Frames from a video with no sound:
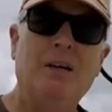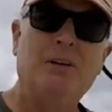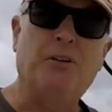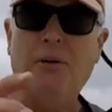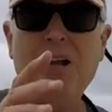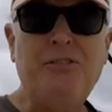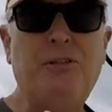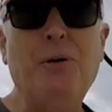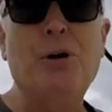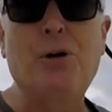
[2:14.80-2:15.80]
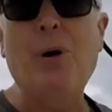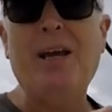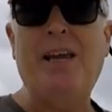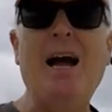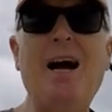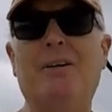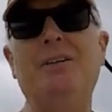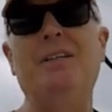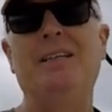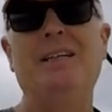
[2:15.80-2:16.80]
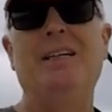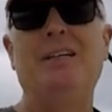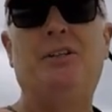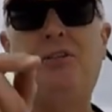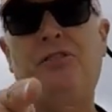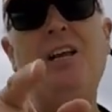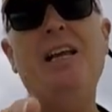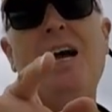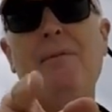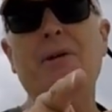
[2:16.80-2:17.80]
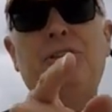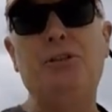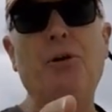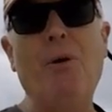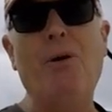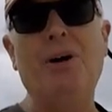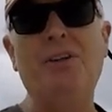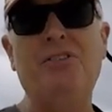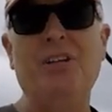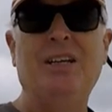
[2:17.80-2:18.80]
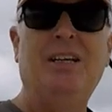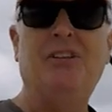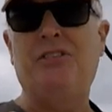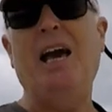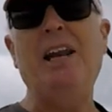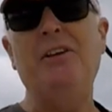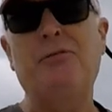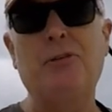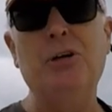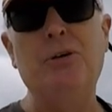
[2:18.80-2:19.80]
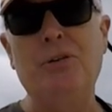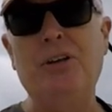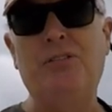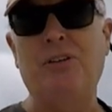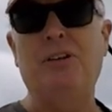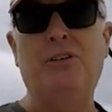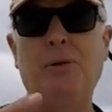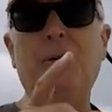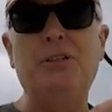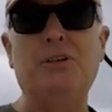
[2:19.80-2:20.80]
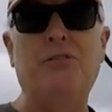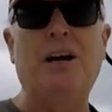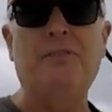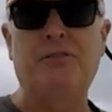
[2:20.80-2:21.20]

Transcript: So let's do a quick count to see how much noise is getting through this do-it-yourself